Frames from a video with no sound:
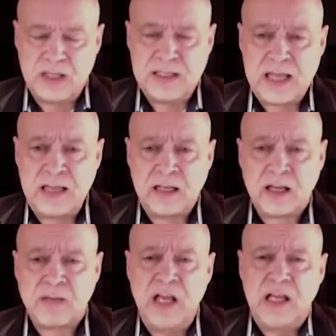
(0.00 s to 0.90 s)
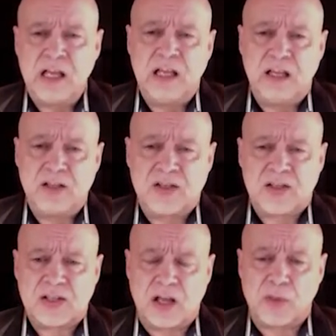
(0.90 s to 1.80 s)
data
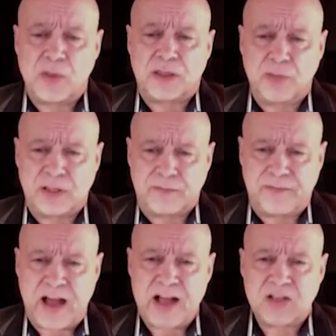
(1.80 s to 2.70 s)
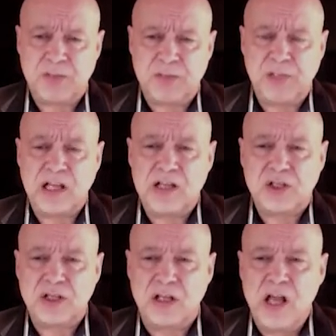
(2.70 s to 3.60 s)
is with a fast
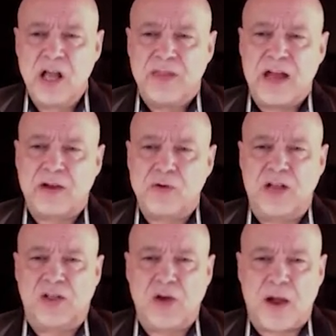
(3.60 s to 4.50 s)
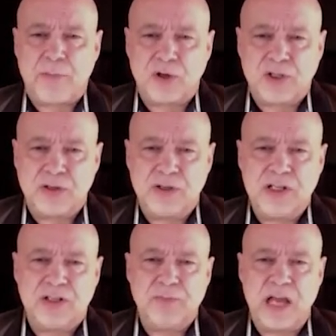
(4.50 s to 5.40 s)
simulation, that creates the opportunity
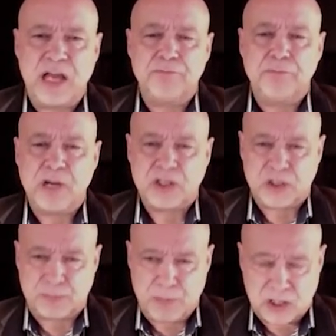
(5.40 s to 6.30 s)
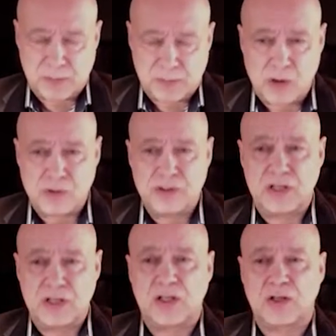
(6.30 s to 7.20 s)
to make much smarter
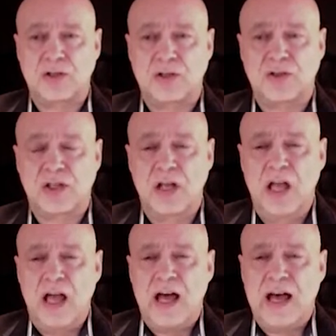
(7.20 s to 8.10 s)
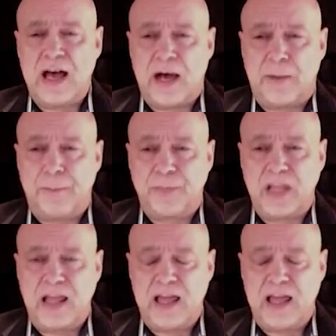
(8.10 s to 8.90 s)
decisions, and